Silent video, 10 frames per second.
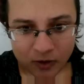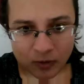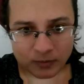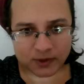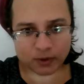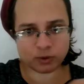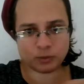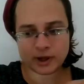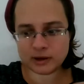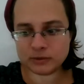Um, so you're
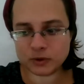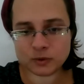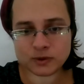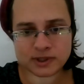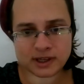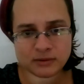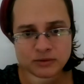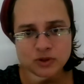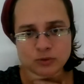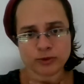welcome to send
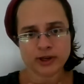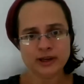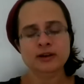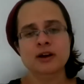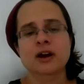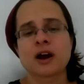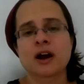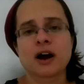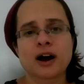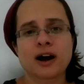them to me.
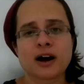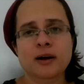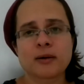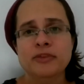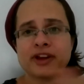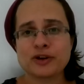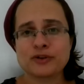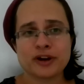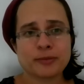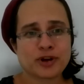Um, thank
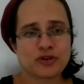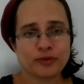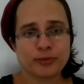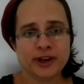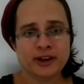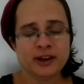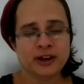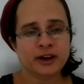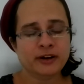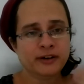you very much for being
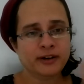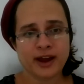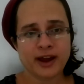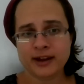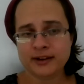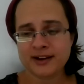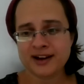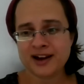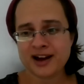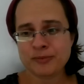here. And
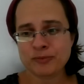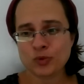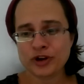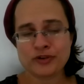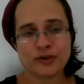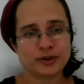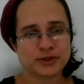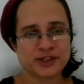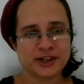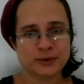uh, I'm looking forward
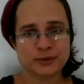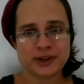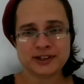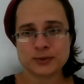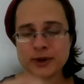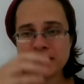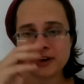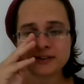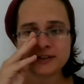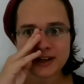to seeing you next week
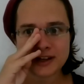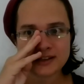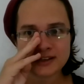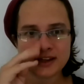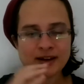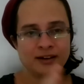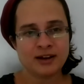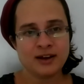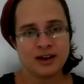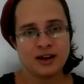and discussing.
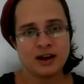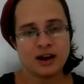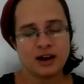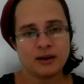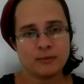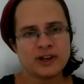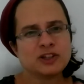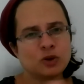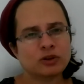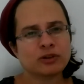Um,
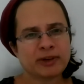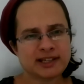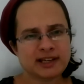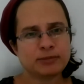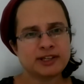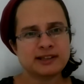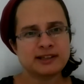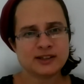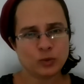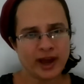Maxine, please
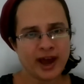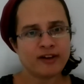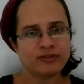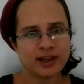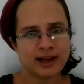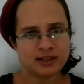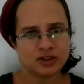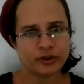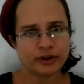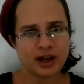tell us, do we have
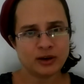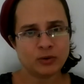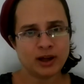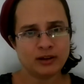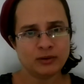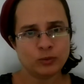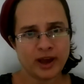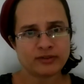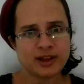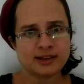classes during Hanukkah? We
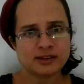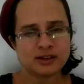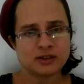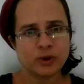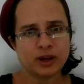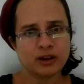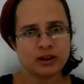have class next week?